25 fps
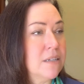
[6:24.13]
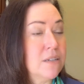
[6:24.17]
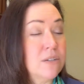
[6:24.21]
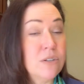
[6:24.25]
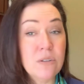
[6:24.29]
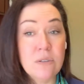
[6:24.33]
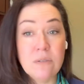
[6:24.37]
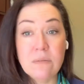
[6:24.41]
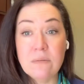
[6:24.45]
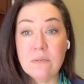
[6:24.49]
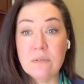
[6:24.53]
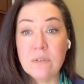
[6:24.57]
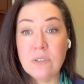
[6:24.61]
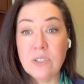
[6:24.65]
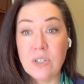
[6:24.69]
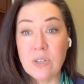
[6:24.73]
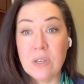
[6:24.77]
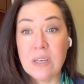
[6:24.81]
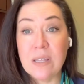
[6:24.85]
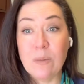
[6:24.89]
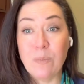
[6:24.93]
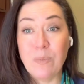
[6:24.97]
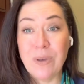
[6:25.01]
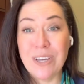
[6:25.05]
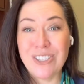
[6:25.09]
Do you
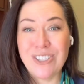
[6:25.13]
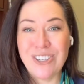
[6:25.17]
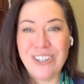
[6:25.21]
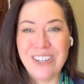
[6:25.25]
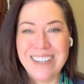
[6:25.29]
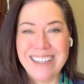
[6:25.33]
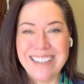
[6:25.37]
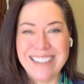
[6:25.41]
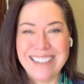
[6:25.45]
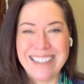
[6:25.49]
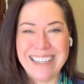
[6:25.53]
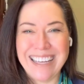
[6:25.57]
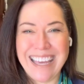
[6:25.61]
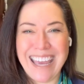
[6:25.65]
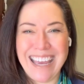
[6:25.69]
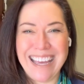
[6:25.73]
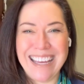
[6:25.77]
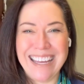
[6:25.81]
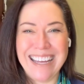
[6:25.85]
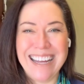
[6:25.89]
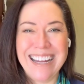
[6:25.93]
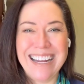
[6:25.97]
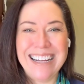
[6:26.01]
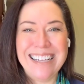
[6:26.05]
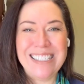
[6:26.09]
get the picture? Okay.
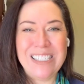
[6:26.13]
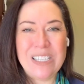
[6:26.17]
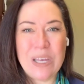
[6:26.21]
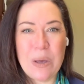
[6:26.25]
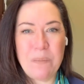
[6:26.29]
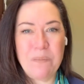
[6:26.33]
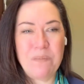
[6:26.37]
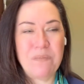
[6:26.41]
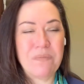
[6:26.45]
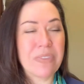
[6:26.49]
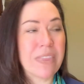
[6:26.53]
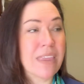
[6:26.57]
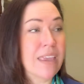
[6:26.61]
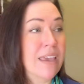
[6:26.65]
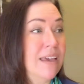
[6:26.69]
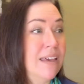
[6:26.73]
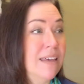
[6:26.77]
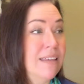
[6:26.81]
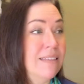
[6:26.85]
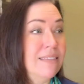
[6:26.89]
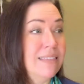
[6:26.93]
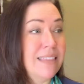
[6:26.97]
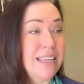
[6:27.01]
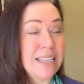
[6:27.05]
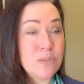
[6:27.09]
So
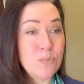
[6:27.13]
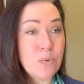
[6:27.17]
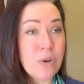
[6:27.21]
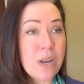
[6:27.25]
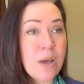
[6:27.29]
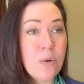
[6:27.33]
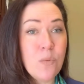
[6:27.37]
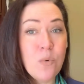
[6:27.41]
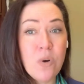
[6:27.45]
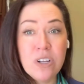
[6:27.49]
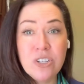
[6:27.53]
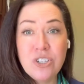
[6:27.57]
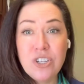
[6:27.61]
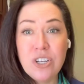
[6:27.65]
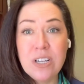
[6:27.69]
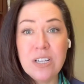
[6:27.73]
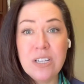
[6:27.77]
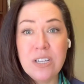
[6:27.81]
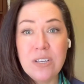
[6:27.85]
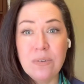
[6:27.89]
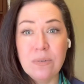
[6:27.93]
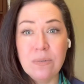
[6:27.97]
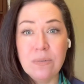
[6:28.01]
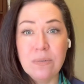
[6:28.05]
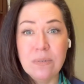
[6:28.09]
that's what I want you to
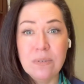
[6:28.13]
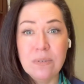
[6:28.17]
do.